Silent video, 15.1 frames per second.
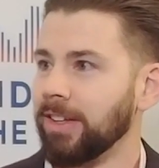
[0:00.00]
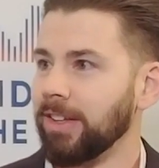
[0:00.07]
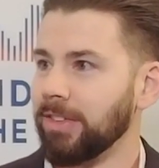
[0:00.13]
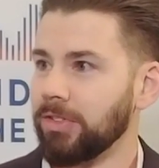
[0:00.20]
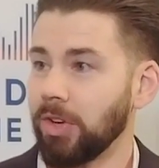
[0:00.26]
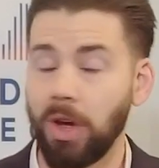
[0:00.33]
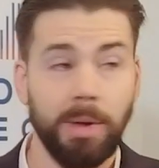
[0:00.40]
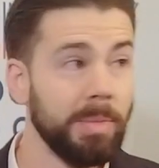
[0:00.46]
Yeah.
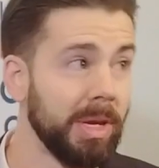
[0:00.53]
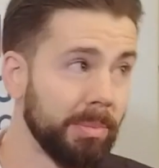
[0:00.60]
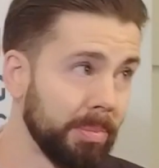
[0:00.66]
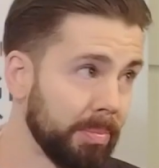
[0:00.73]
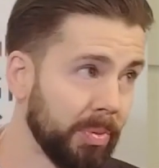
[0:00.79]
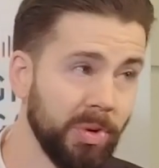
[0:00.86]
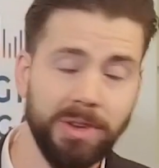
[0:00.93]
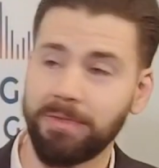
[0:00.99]
So I mean,
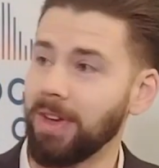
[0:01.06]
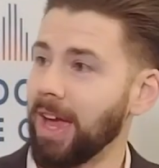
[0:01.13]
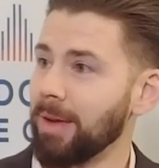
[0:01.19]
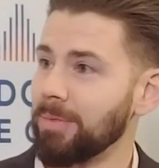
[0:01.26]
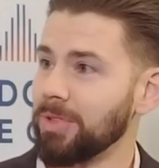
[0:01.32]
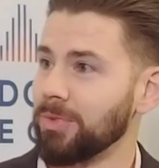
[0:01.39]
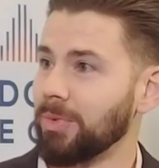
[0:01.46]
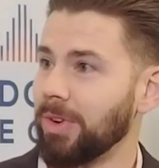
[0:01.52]
prefab
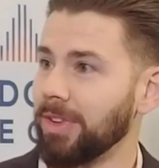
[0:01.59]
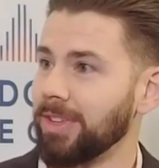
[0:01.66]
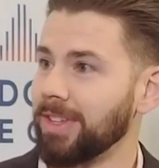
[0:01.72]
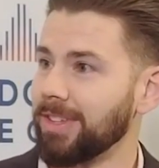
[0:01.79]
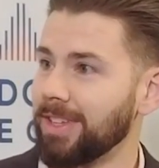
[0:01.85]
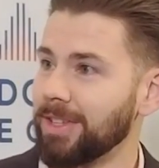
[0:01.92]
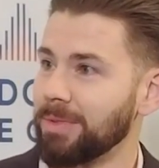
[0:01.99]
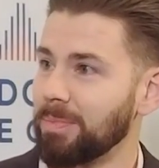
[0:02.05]
is one that
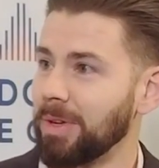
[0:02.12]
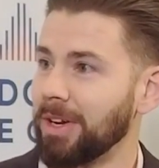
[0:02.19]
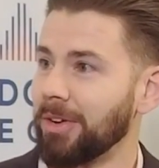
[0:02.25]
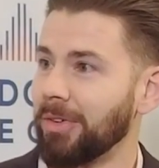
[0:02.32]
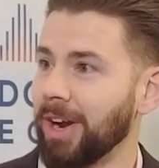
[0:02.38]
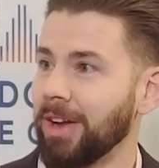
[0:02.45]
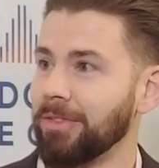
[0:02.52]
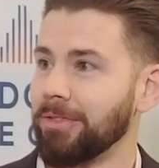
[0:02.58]
it's been
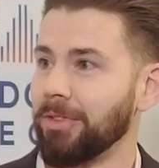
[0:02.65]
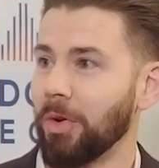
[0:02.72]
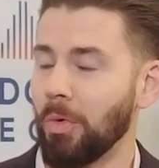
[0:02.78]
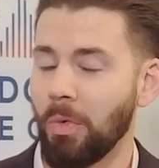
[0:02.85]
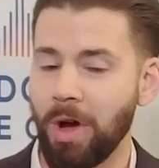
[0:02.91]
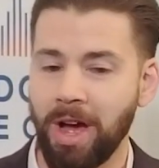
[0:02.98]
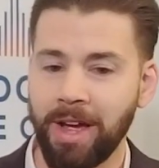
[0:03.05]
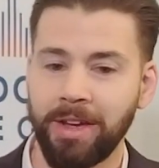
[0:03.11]
around for a
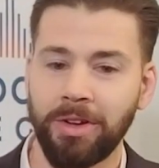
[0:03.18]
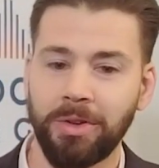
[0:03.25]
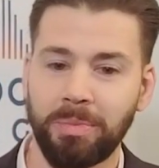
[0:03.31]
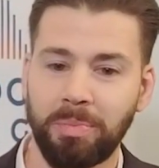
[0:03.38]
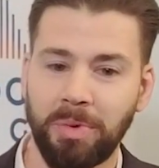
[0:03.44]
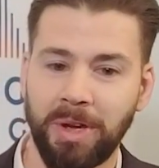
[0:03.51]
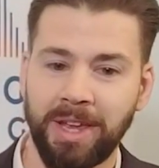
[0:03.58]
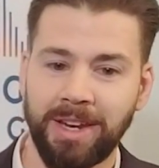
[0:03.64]
while,
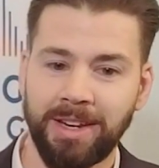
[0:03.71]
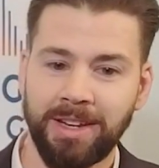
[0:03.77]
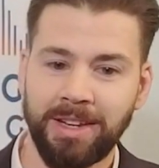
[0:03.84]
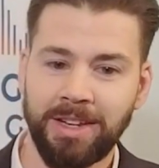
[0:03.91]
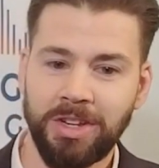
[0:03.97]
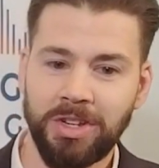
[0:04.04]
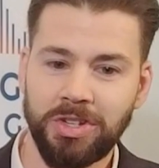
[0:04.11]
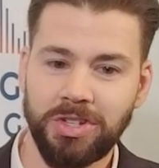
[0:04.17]
but
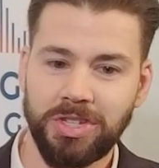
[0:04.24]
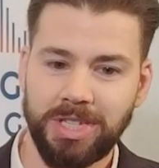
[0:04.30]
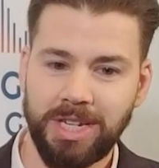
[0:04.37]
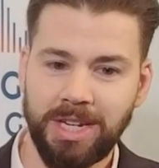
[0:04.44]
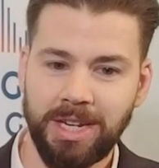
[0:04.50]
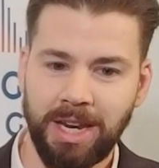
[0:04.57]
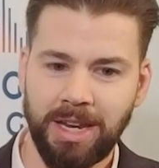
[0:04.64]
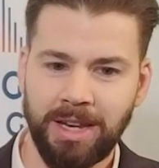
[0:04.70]
just
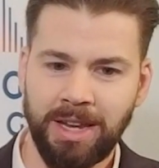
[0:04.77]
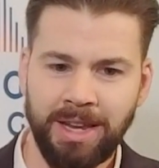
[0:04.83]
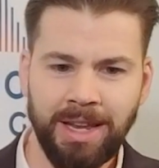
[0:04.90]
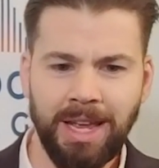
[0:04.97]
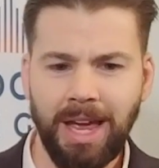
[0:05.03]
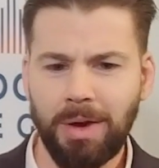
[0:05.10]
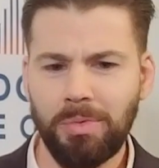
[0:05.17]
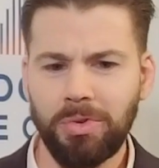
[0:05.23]
seeing that,
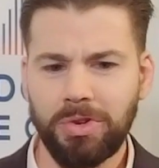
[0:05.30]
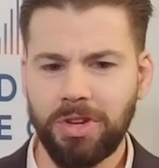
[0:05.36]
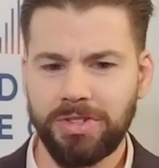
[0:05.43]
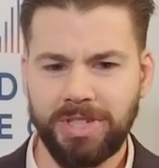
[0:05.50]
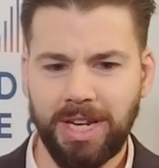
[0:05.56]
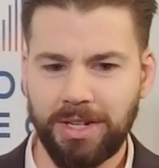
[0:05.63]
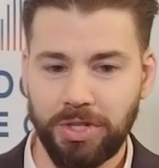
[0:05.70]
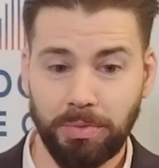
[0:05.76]
I won't
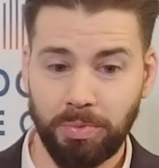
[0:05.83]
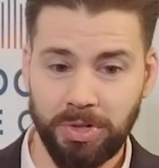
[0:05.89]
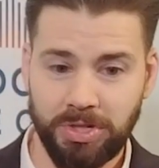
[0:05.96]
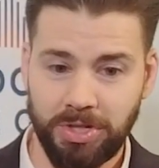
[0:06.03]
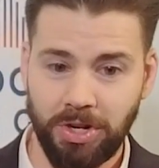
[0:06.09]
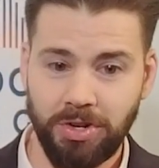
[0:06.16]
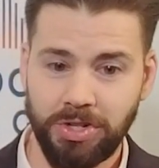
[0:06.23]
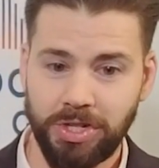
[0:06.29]
say it's a
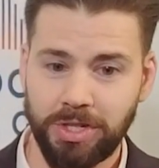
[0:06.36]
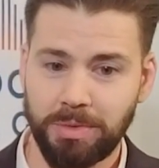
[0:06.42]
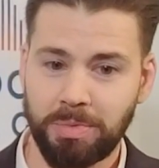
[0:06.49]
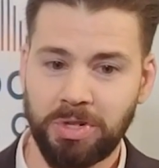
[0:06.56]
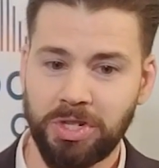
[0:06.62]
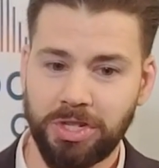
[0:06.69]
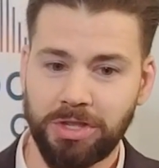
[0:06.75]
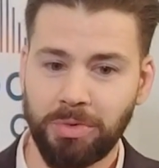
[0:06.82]
resurgence, but
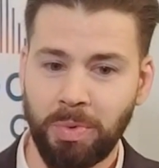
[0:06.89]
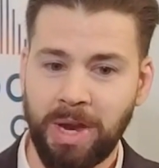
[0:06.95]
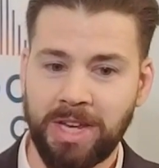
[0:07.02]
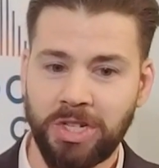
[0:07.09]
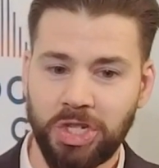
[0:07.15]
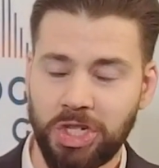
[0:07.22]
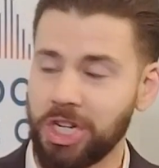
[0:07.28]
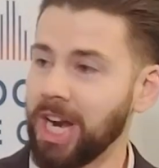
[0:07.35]
just the way
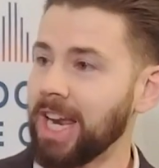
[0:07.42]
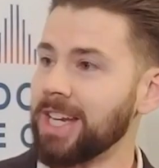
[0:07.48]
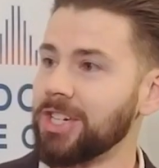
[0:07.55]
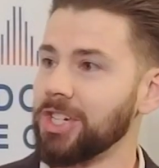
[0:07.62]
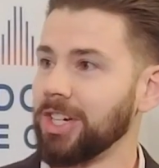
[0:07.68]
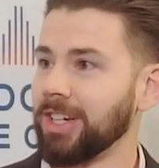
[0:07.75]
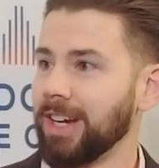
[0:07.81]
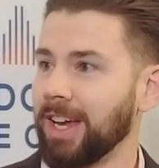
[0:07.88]
it's
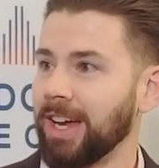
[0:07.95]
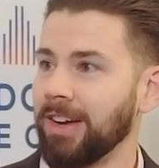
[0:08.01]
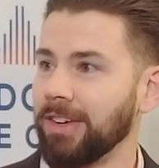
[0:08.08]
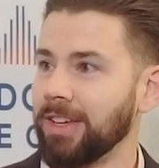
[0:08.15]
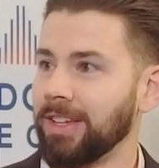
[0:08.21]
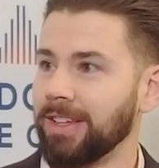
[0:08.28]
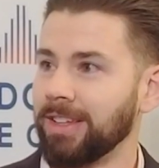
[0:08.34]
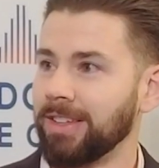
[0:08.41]
changing
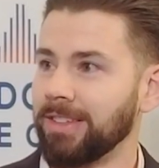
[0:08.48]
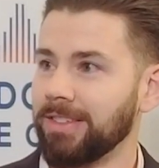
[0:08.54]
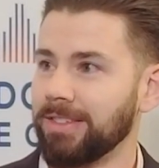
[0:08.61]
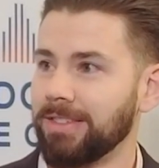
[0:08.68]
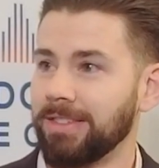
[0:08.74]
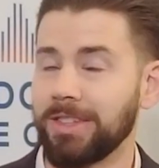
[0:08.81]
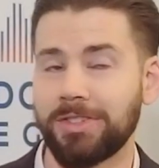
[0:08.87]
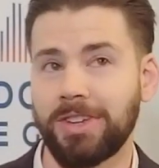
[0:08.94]
now.
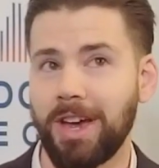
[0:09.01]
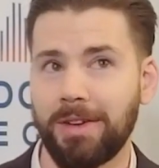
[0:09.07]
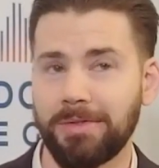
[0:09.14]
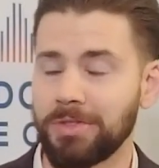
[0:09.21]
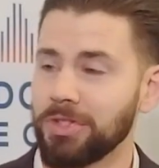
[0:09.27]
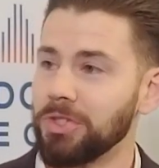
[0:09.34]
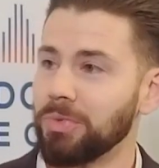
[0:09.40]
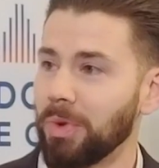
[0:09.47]
This
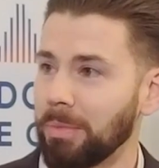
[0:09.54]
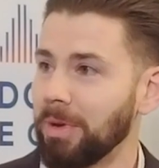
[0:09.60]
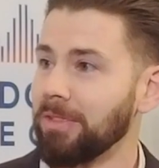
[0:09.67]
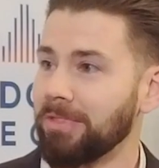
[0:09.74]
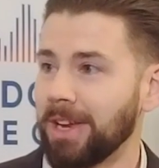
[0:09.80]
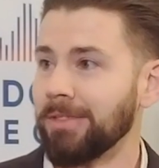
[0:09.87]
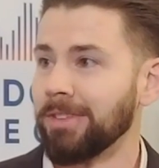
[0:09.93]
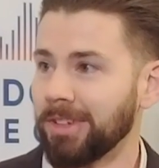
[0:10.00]
conference is one of my
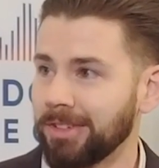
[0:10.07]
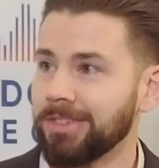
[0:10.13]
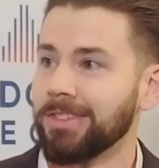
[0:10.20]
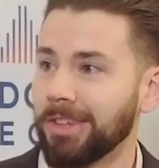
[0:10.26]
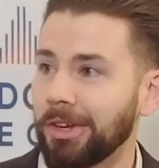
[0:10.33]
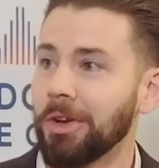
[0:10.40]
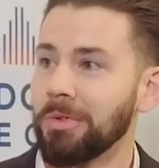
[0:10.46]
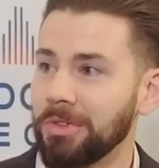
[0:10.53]
favorites
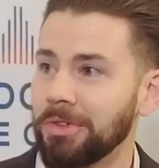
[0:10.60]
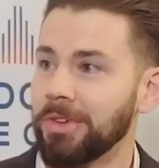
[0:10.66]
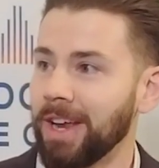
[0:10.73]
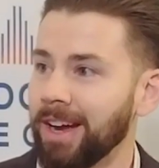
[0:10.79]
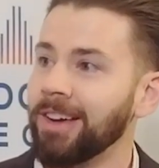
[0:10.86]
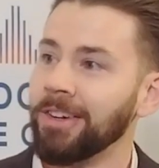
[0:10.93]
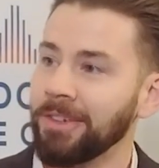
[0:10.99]
to go to now.